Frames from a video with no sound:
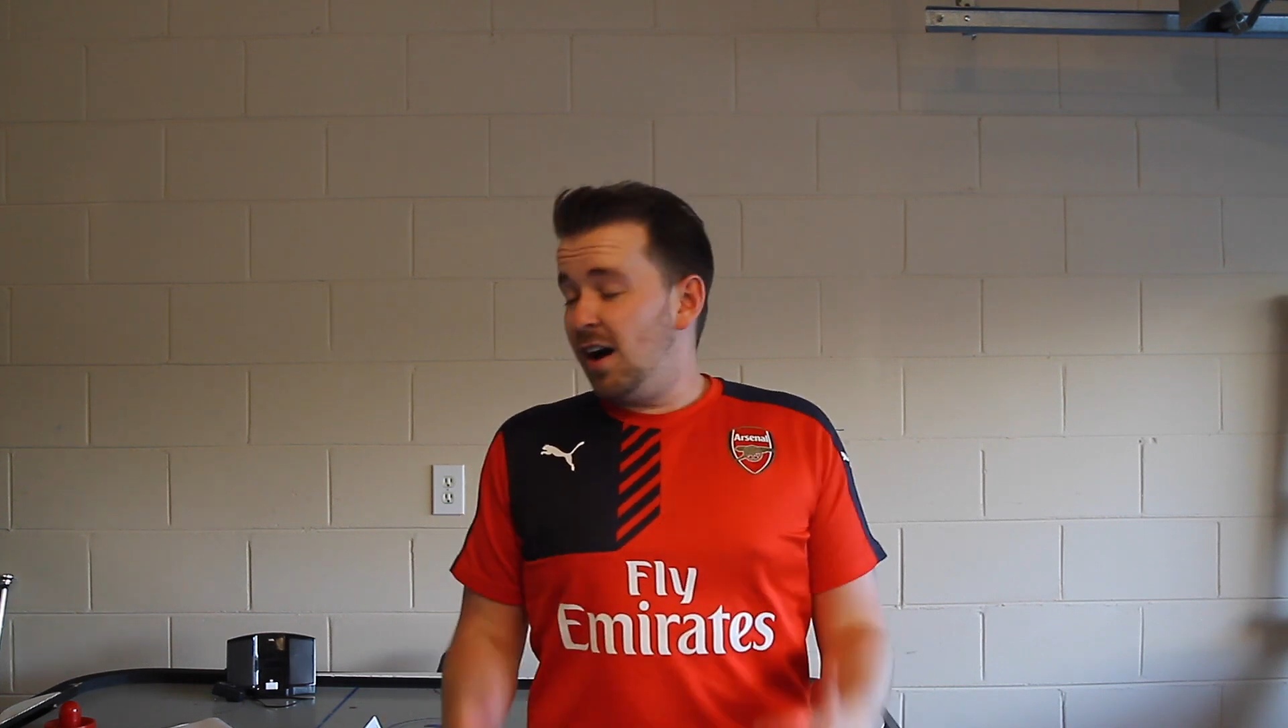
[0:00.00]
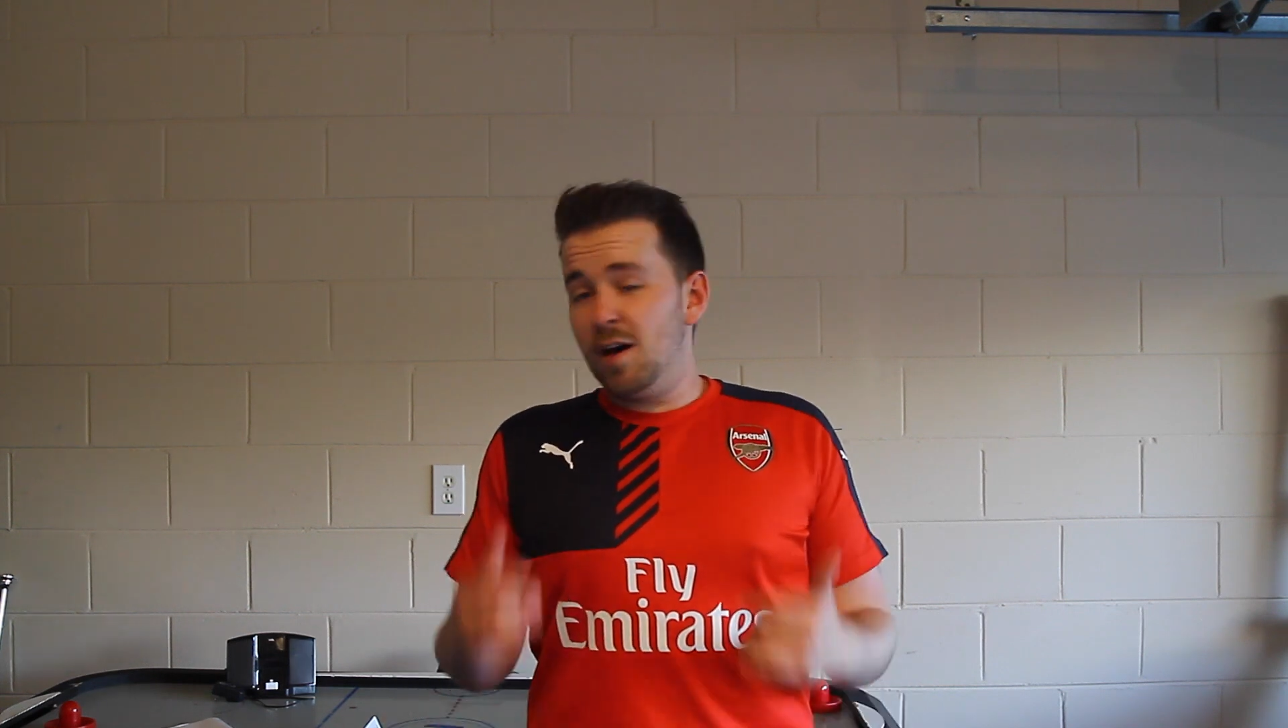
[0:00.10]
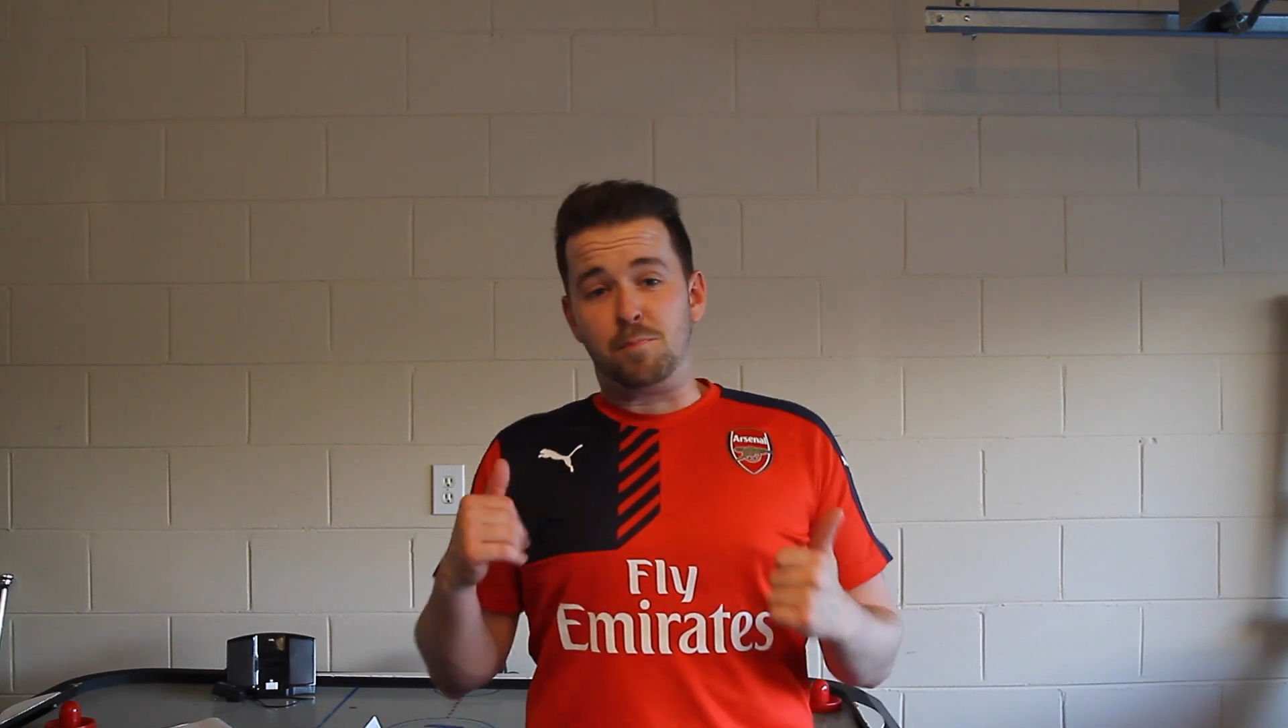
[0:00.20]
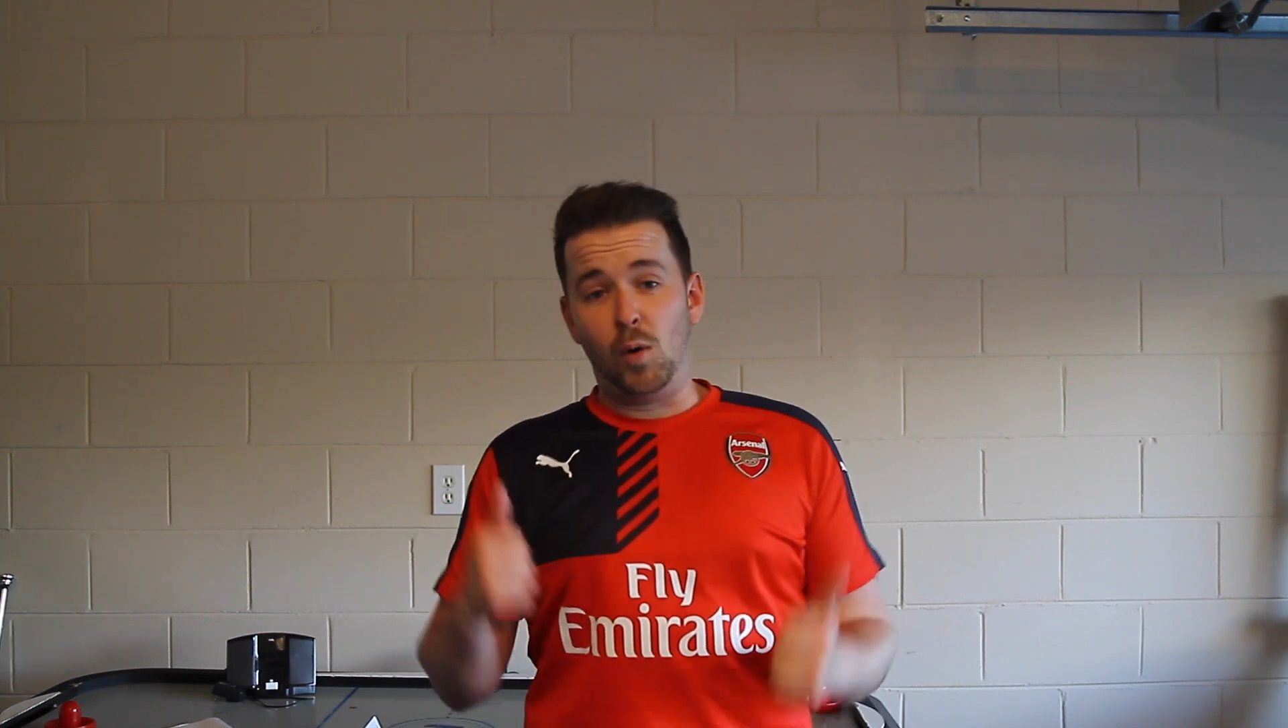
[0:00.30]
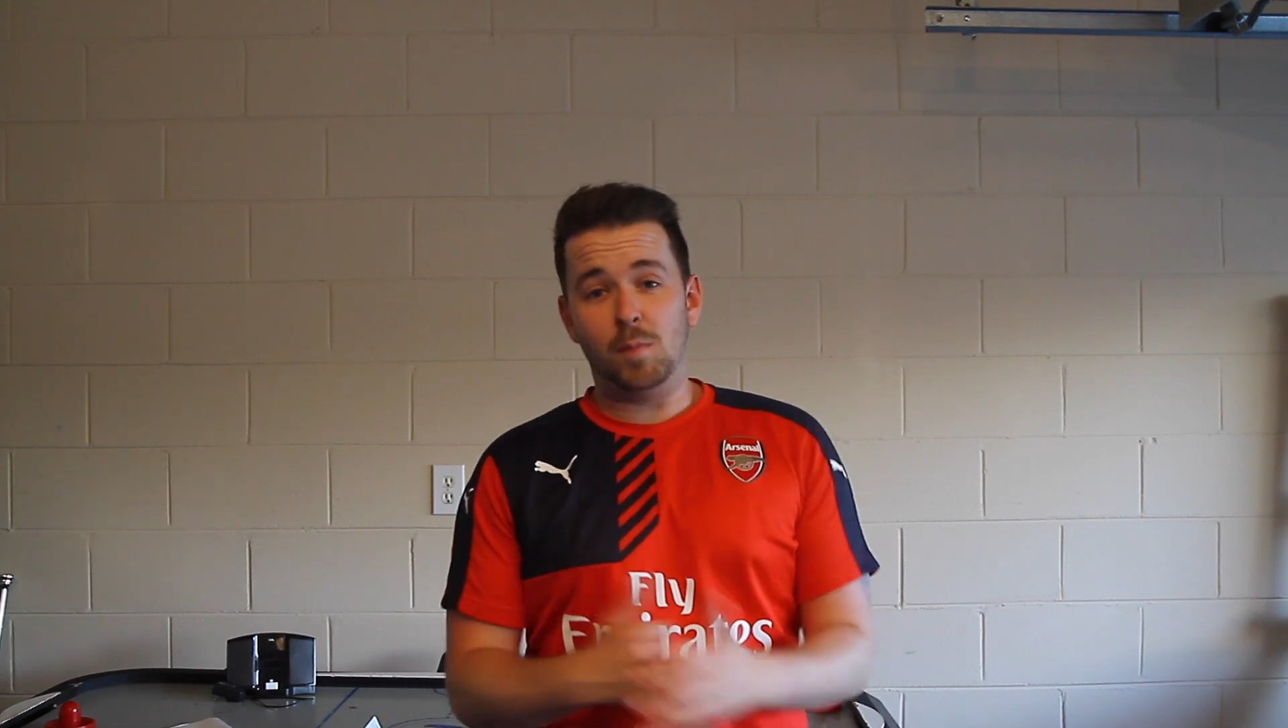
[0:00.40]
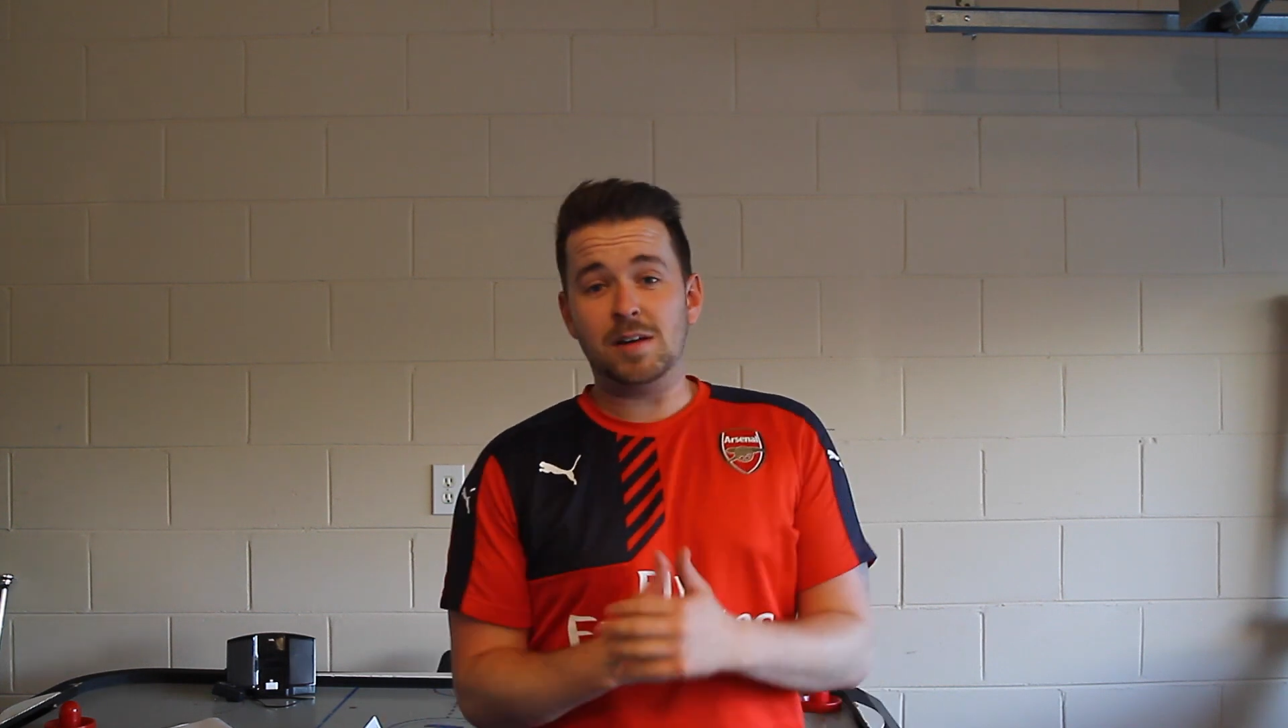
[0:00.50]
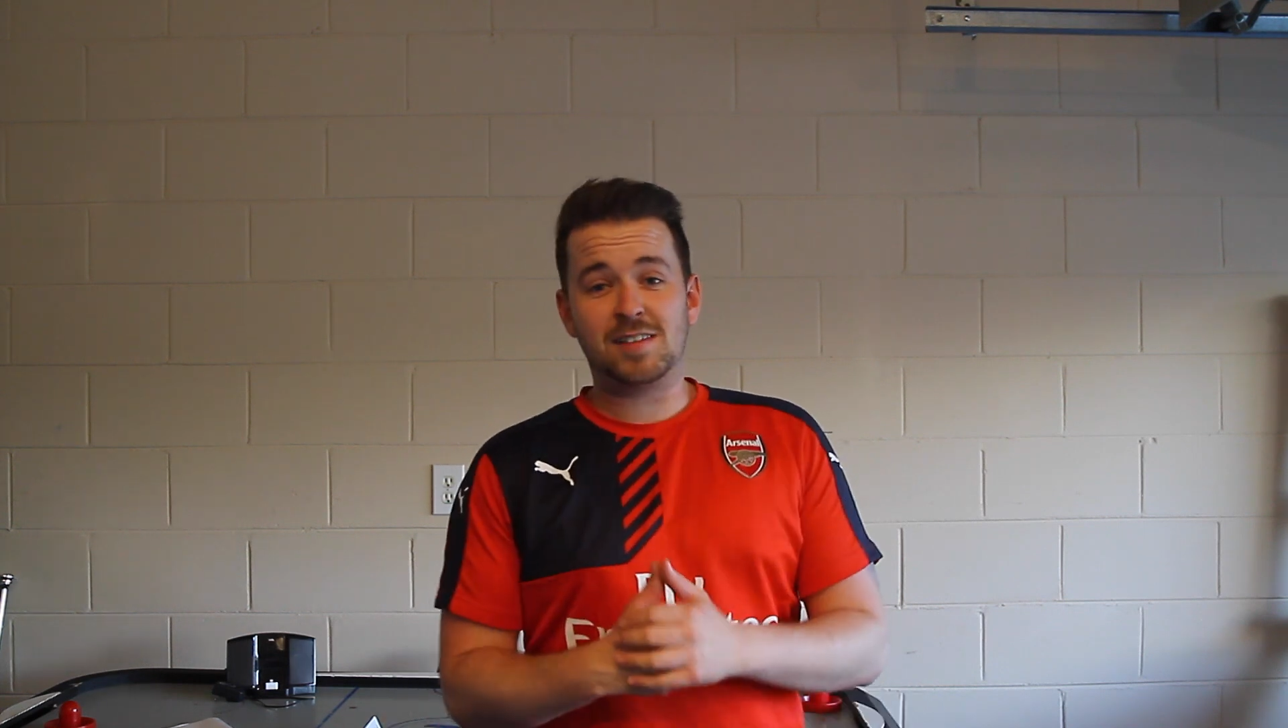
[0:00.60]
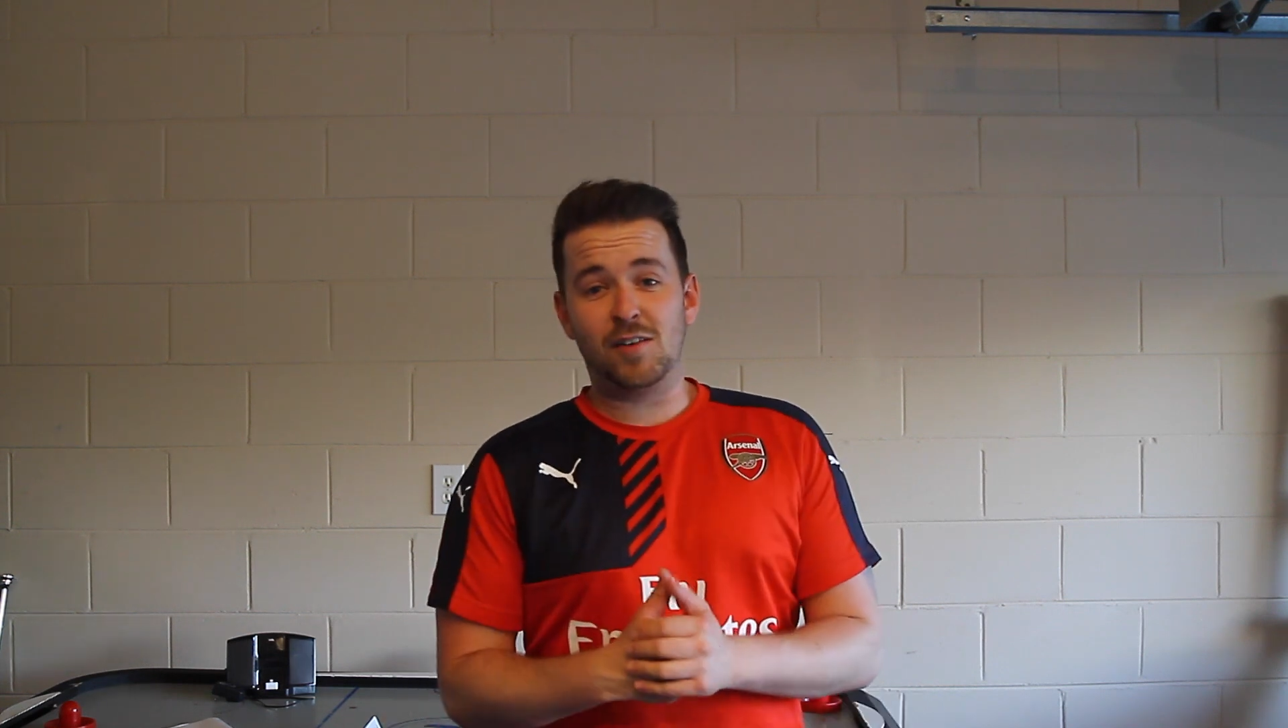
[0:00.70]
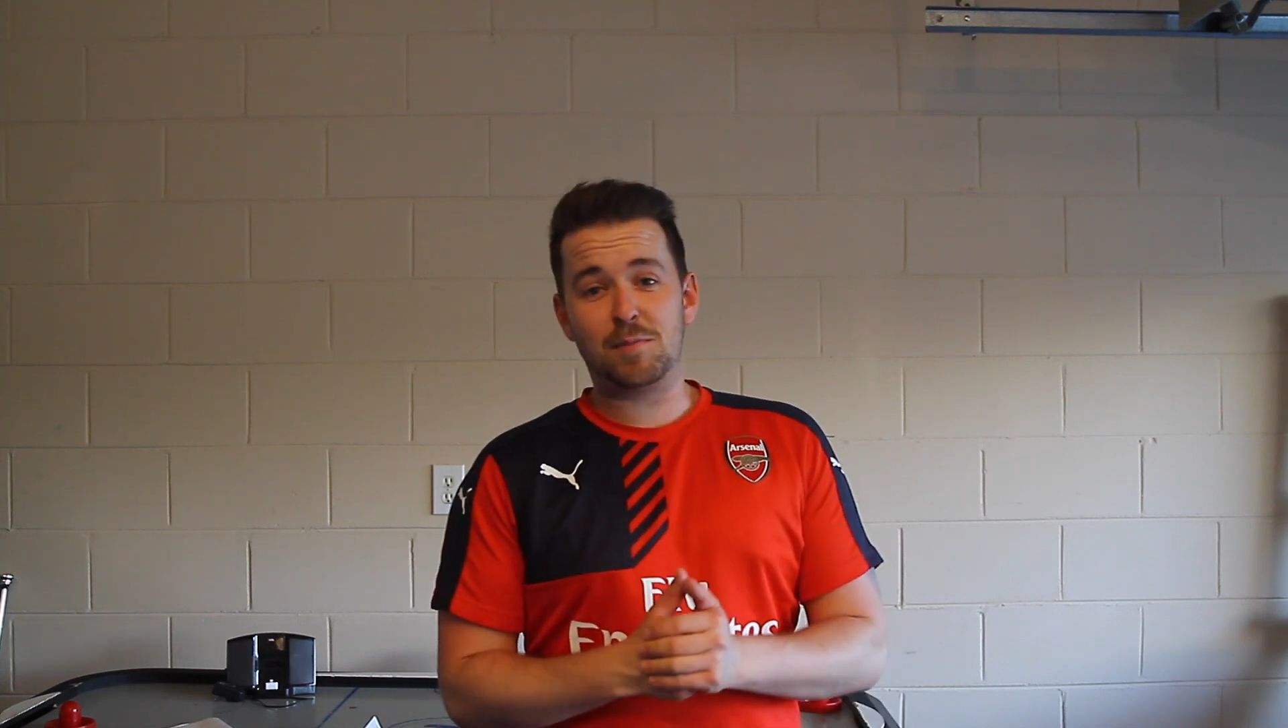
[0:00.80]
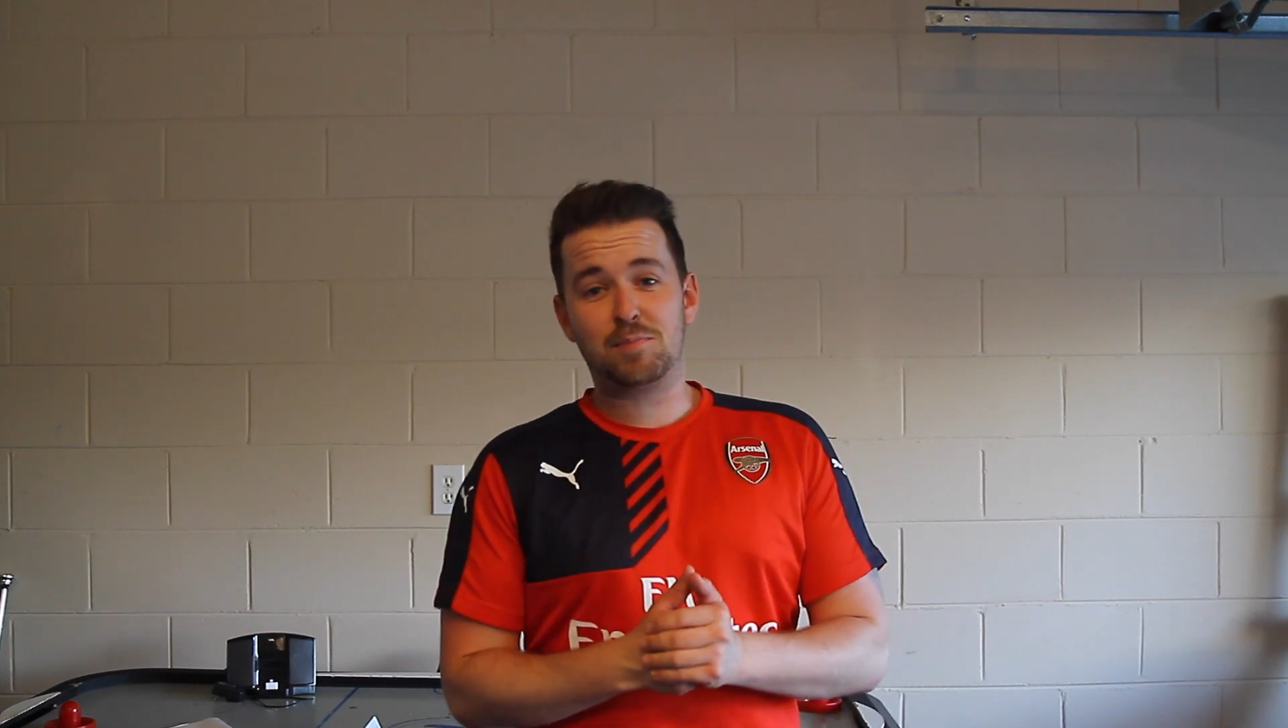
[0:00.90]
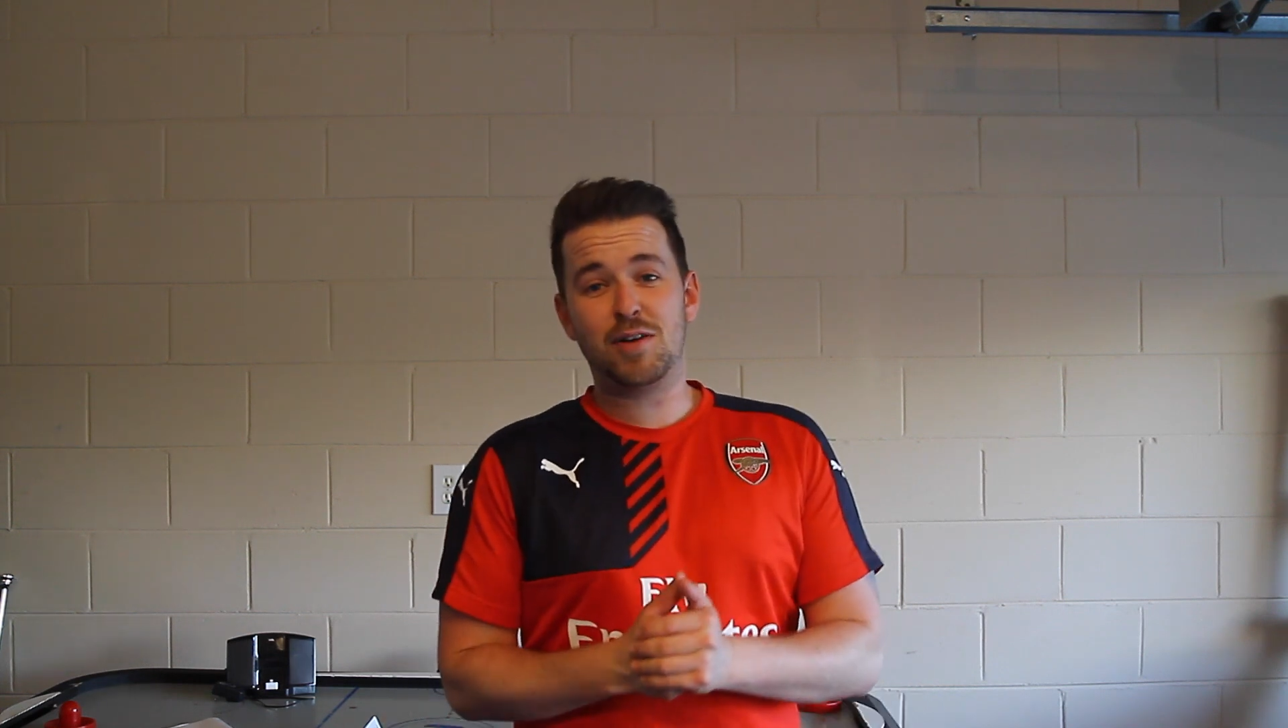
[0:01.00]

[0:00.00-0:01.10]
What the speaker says: I bought myself a